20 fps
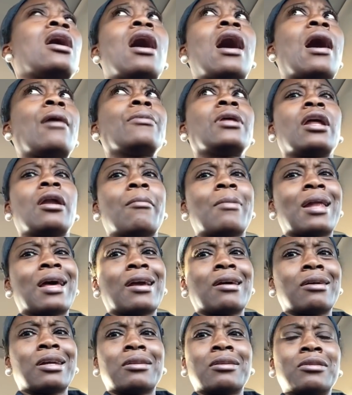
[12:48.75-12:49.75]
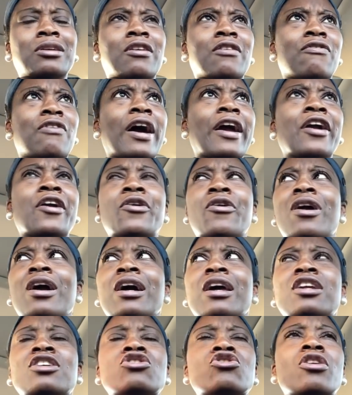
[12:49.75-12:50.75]
I'm thinking I'm like, "I got to get fired or I
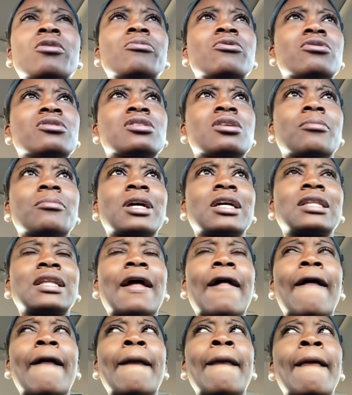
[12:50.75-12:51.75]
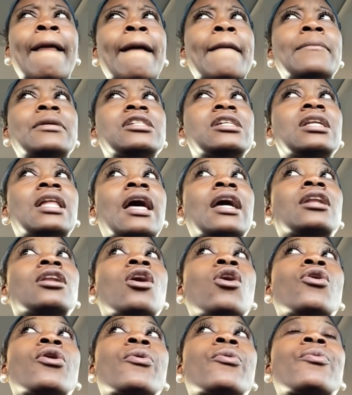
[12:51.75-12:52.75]
got in trouble or something like that." But she like,
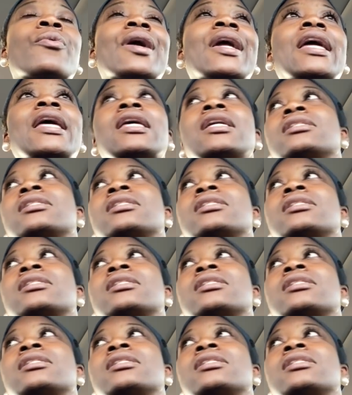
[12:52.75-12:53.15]
"No, the rate